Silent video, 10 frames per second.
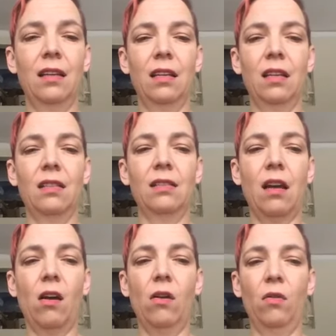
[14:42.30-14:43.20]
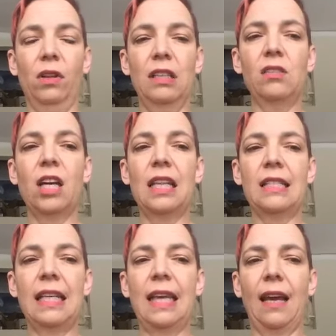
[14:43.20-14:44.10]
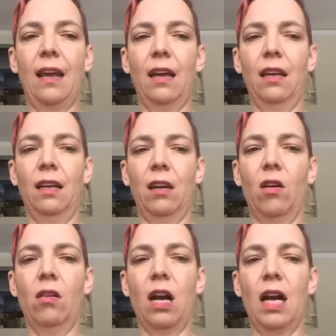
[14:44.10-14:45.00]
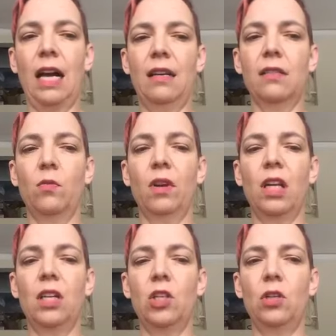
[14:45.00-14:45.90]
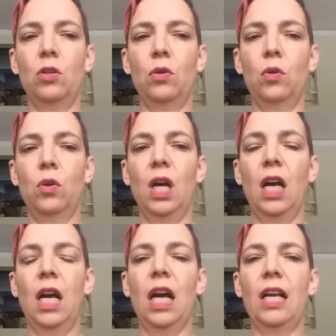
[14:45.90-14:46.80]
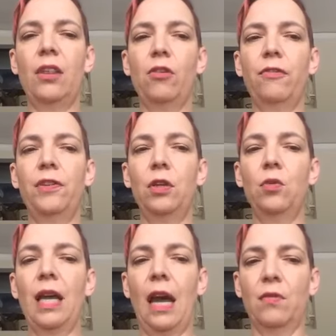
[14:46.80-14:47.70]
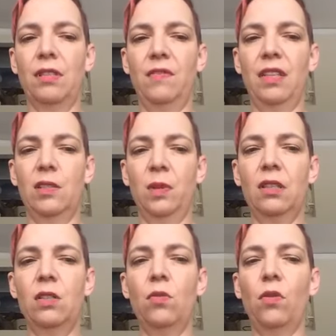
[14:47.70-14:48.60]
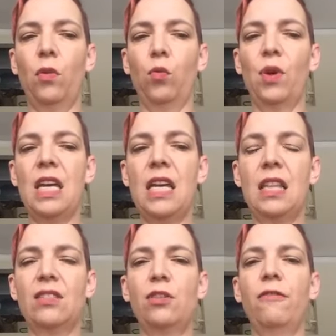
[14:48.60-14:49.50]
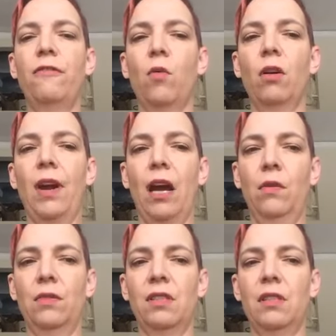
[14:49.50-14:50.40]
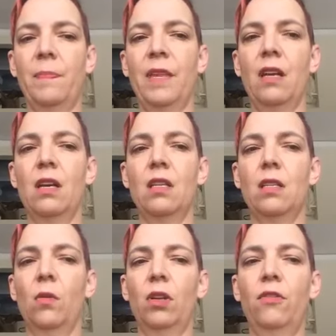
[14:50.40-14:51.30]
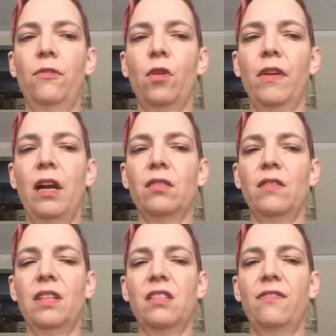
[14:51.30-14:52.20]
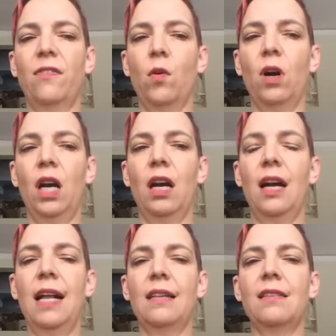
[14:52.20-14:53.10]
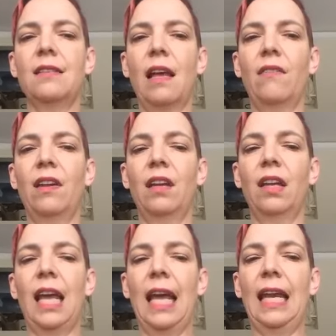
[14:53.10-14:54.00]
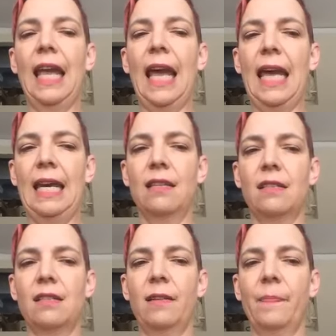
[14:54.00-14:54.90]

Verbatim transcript: So let's try this again. All right, so we're going to do another few counts of this one. Let's do three, let's do four rounds. So we're going to do four rounds of this four, seven, and eight.